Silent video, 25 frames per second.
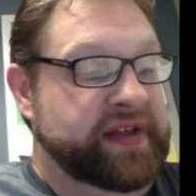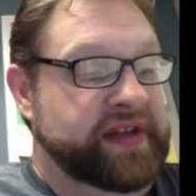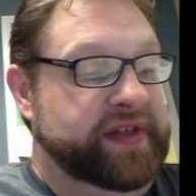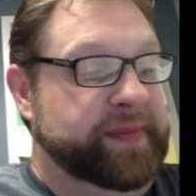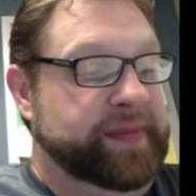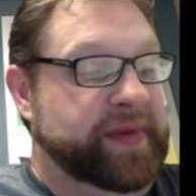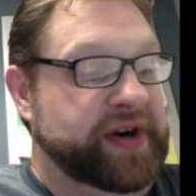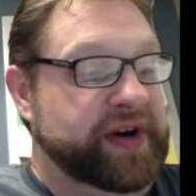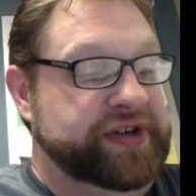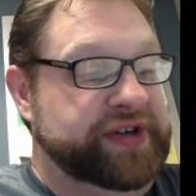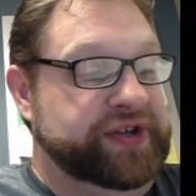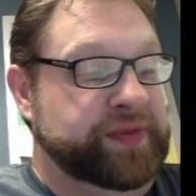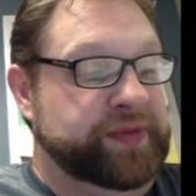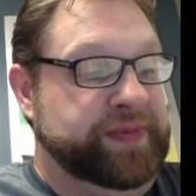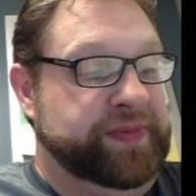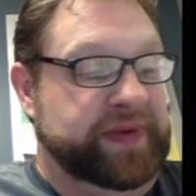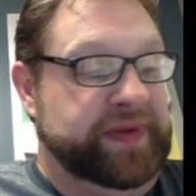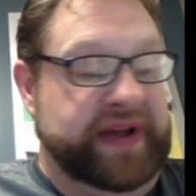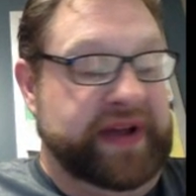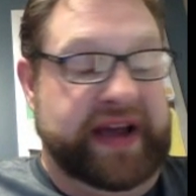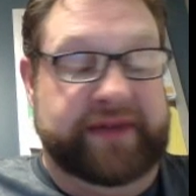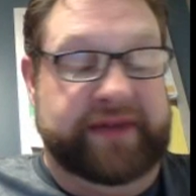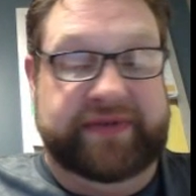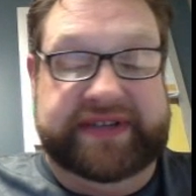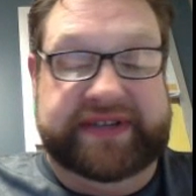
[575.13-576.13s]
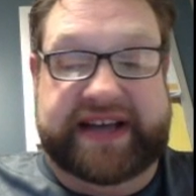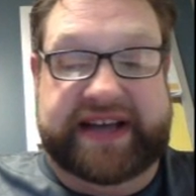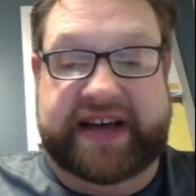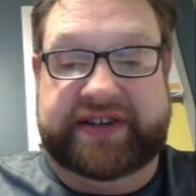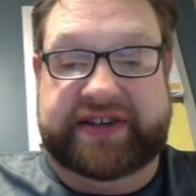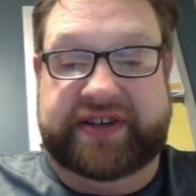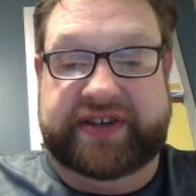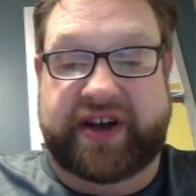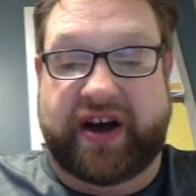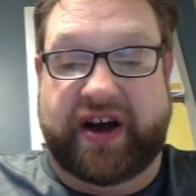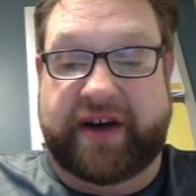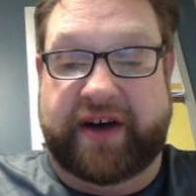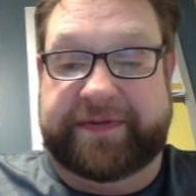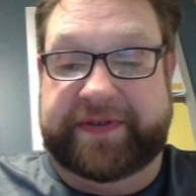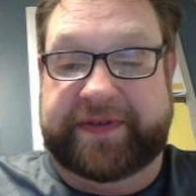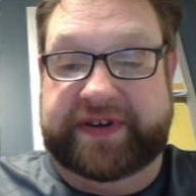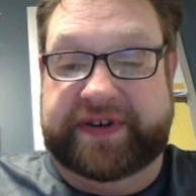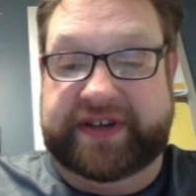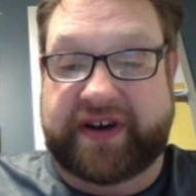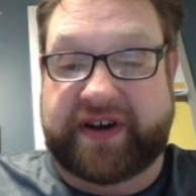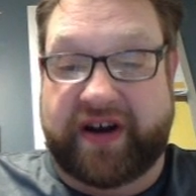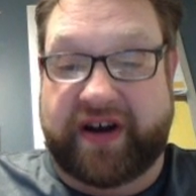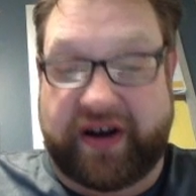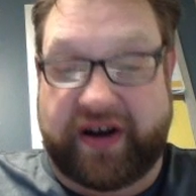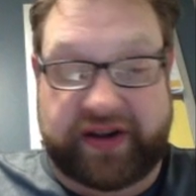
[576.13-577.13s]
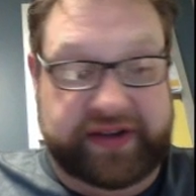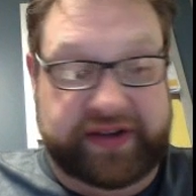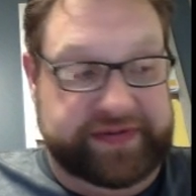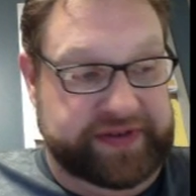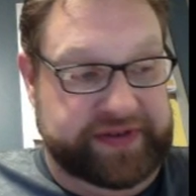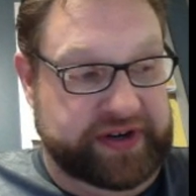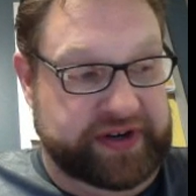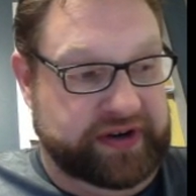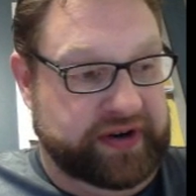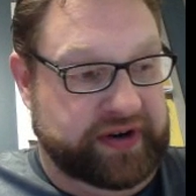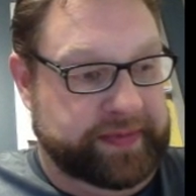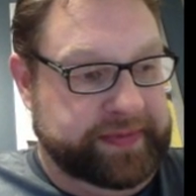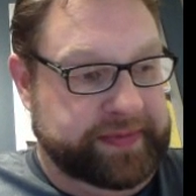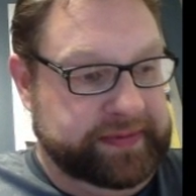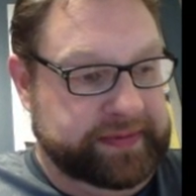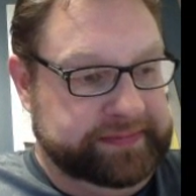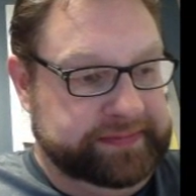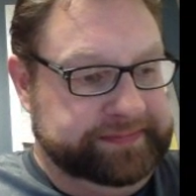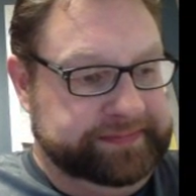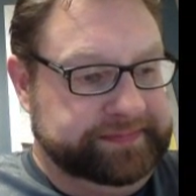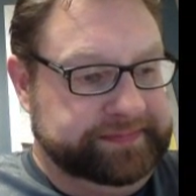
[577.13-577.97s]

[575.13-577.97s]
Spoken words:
The Marshall Plan was actually offered to all of Europe,